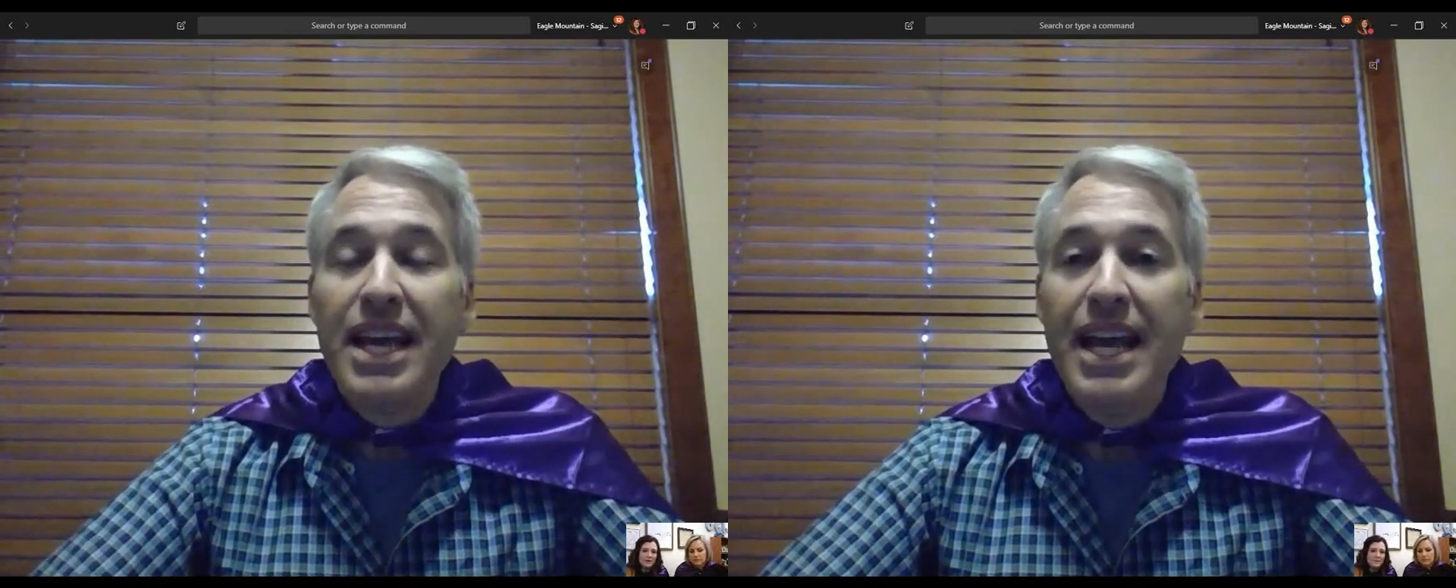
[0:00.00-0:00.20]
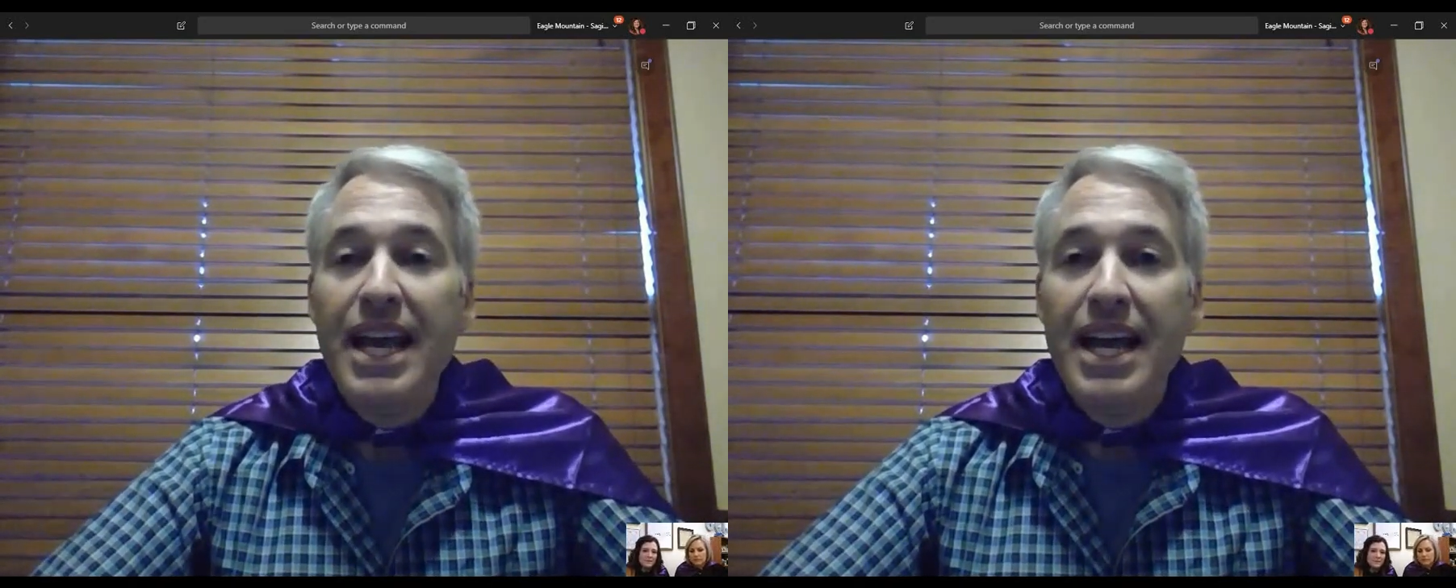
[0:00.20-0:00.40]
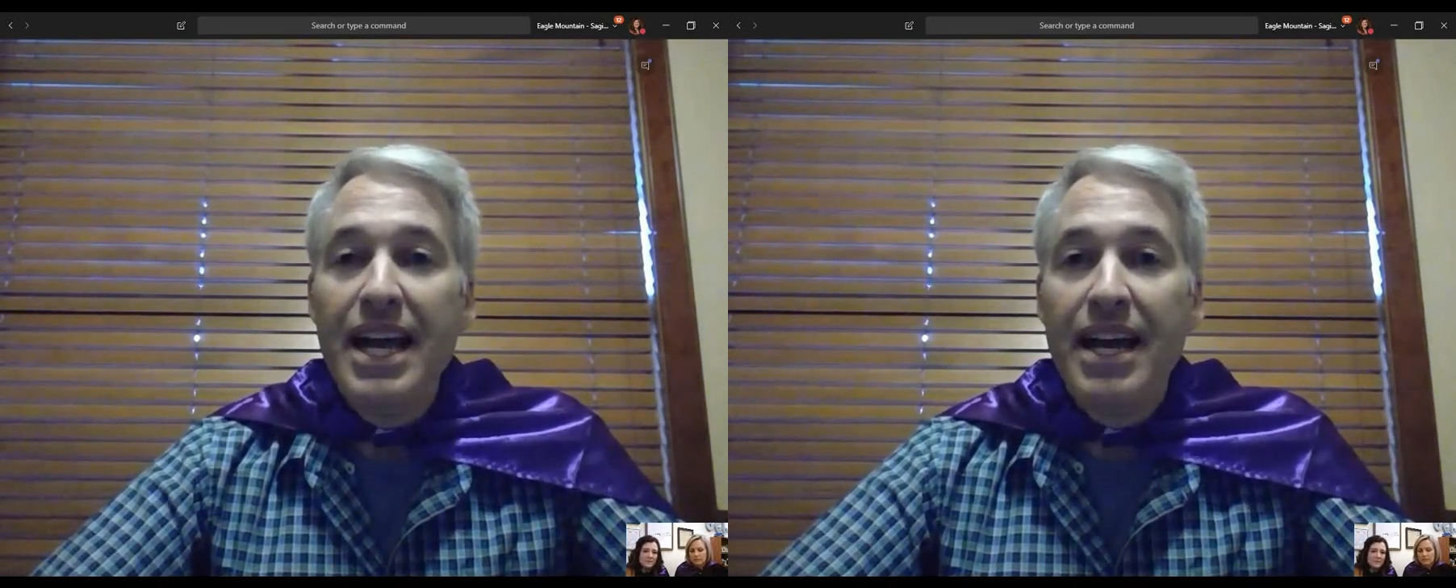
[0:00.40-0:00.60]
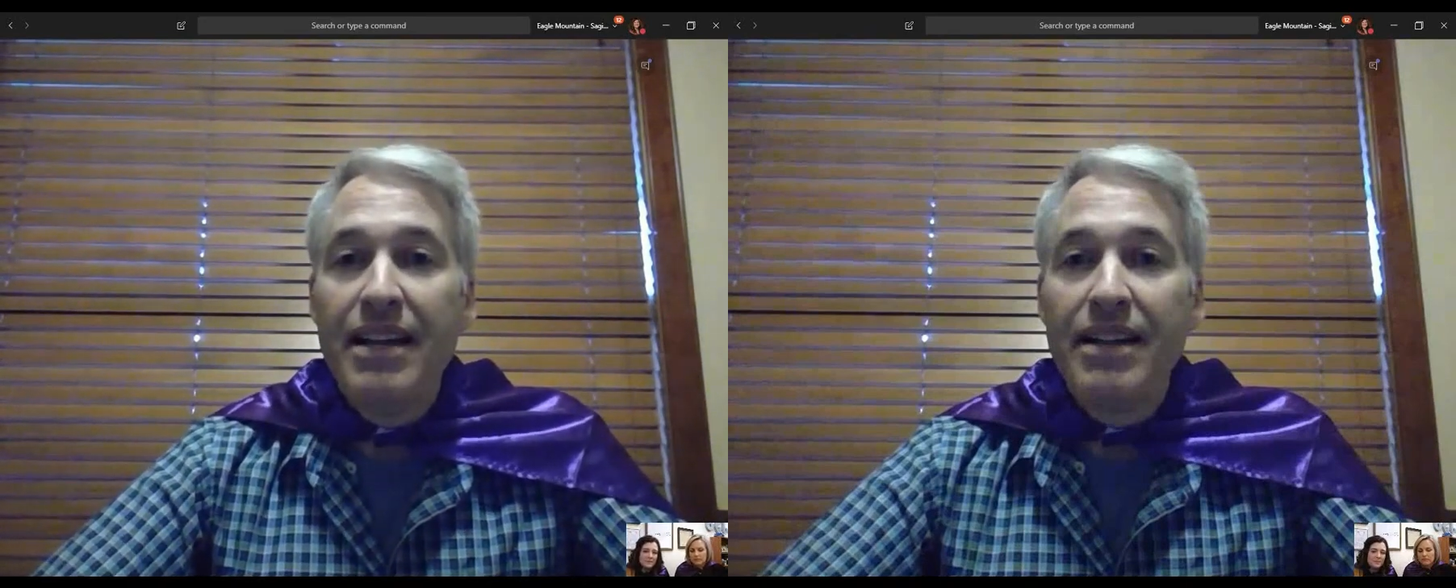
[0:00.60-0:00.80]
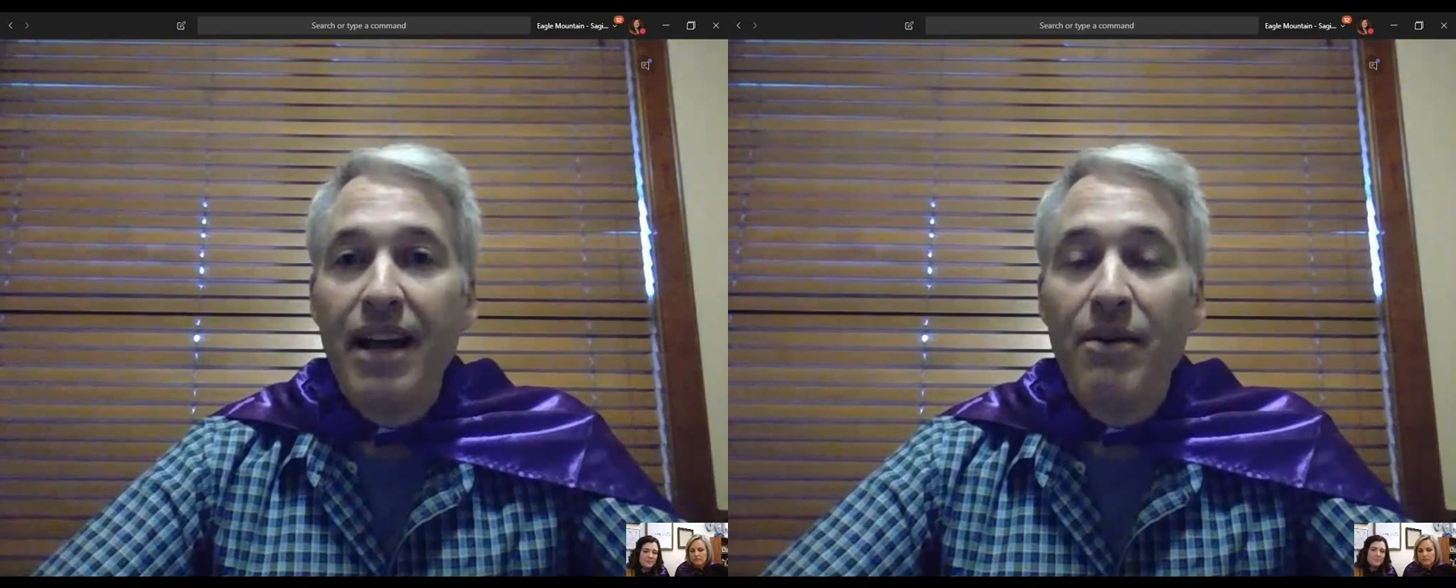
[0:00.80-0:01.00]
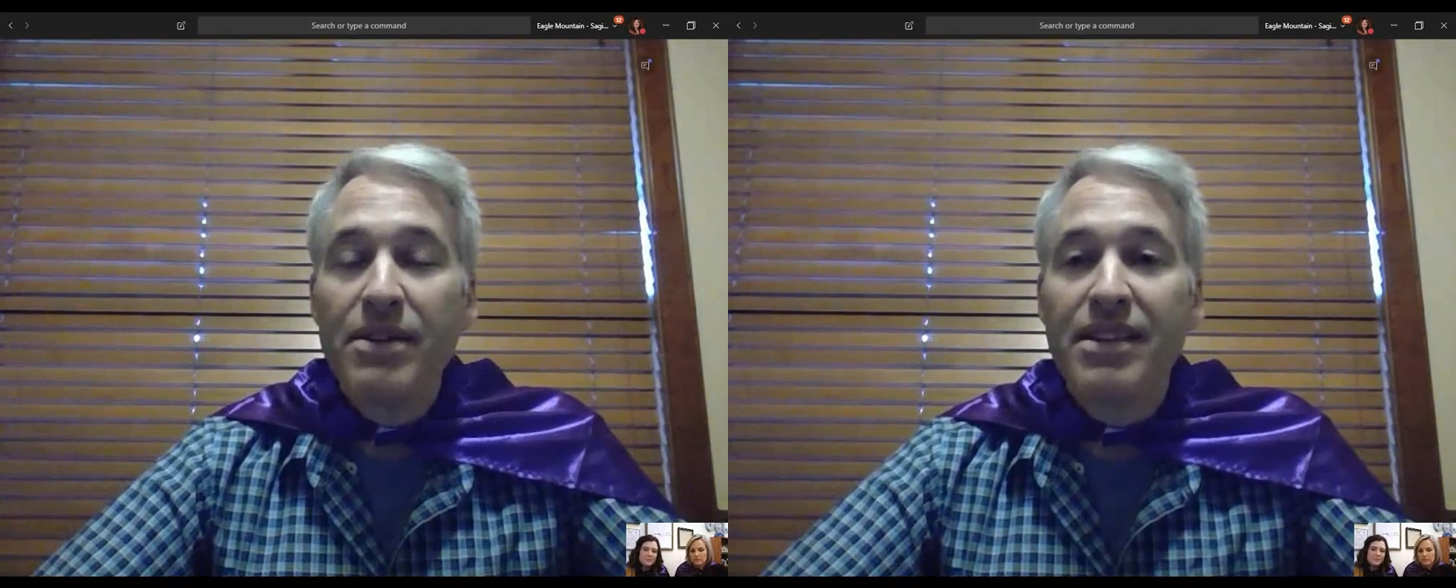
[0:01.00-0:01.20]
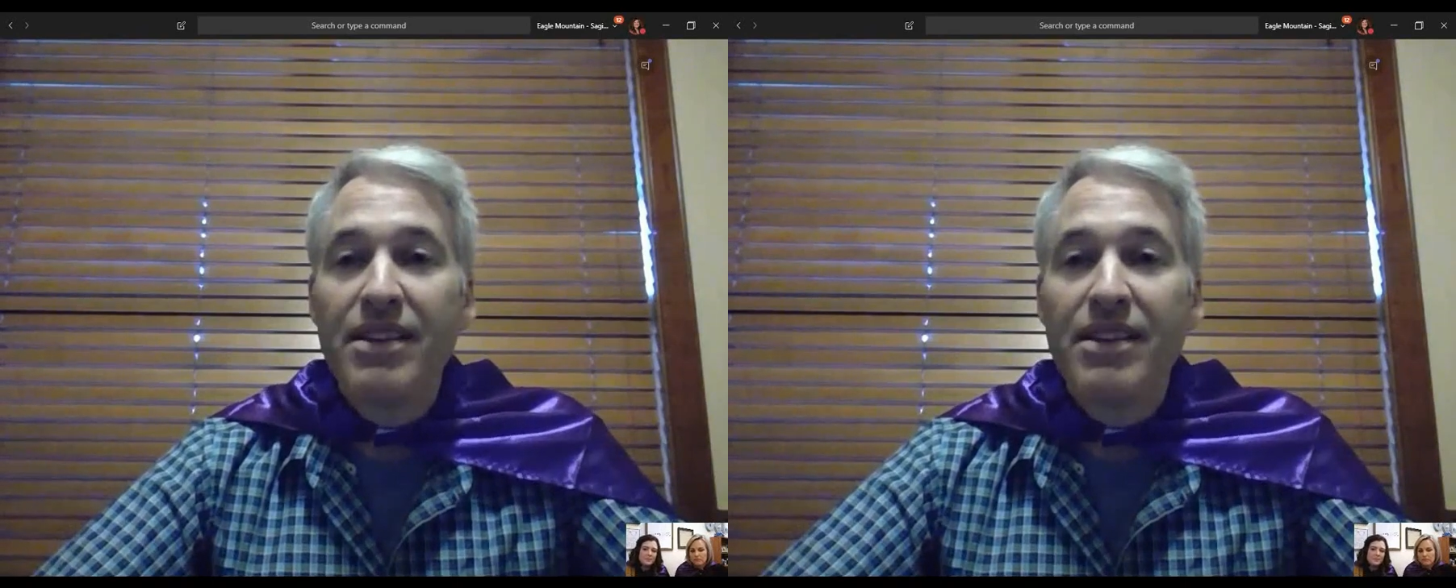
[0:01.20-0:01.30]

and I would say